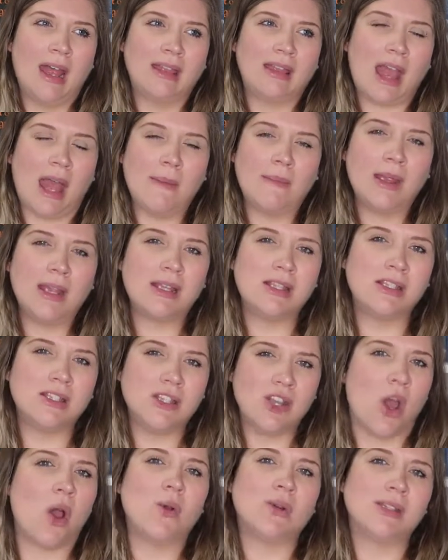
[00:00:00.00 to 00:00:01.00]
that makes
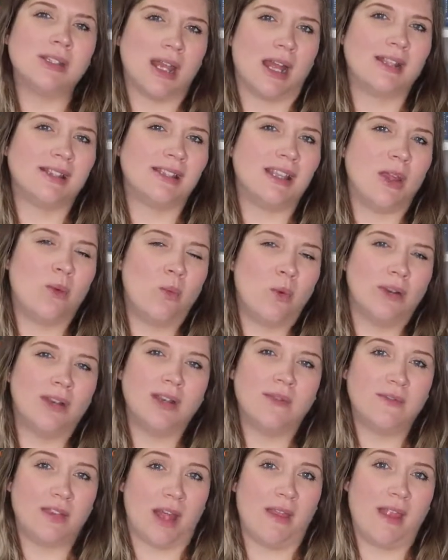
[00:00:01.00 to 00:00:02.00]
no sense. They
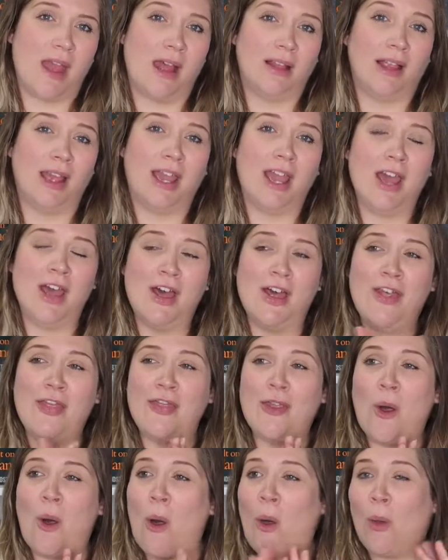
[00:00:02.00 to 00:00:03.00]
wouldn't have done that. Like,
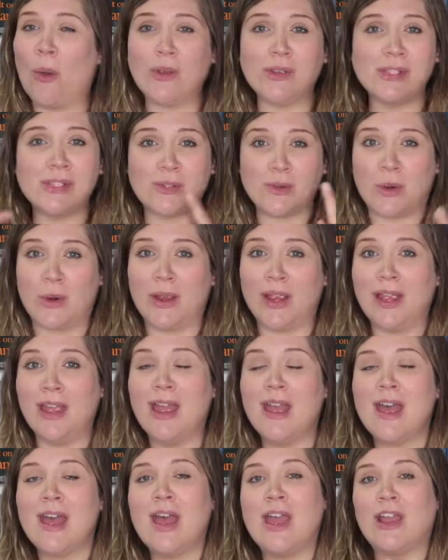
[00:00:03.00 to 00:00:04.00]
the whole
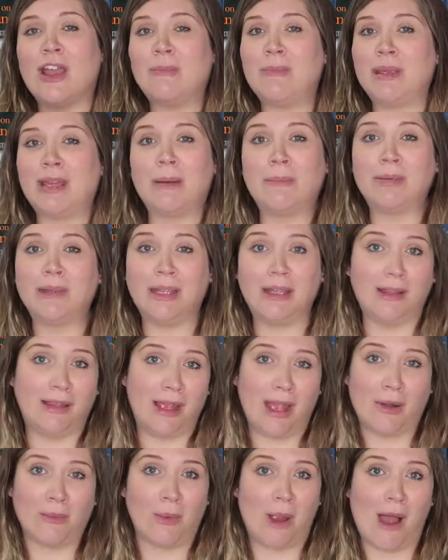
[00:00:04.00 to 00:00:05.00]
story could be
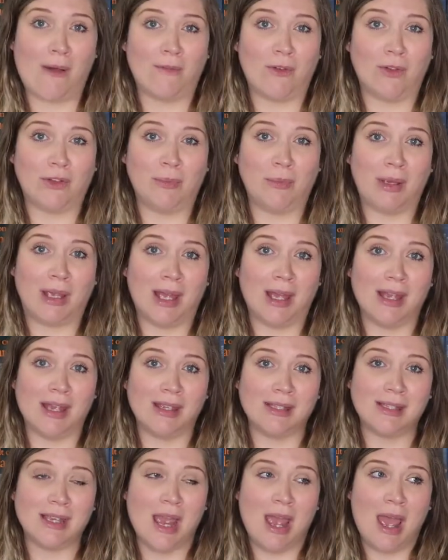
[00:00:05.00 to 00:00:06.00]
completely unraveled
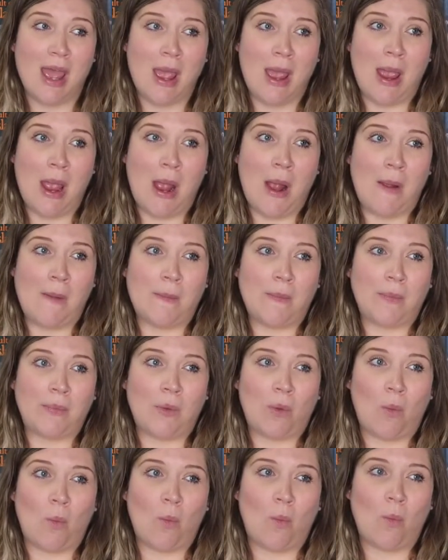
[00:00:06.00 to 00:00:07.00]
because,
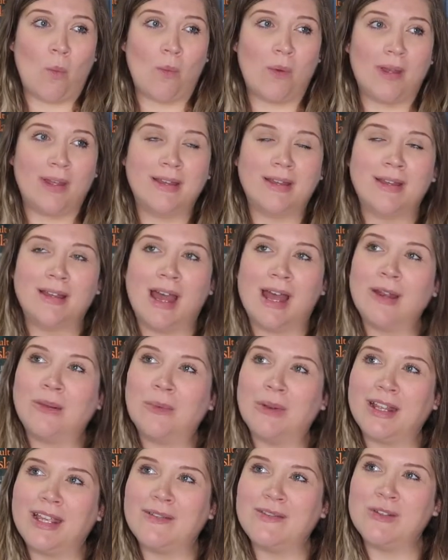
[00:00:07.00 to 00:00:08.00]
I don't
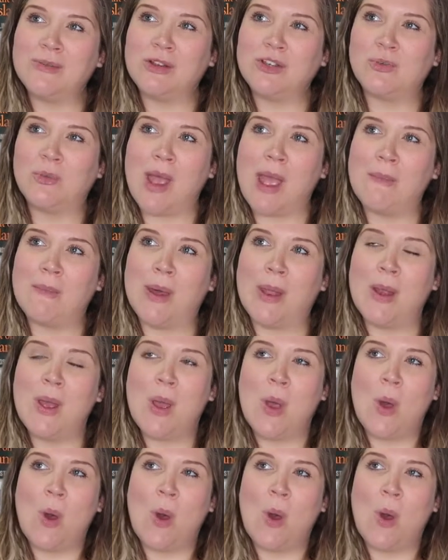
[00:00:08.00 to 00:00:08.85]
want to give too much away, but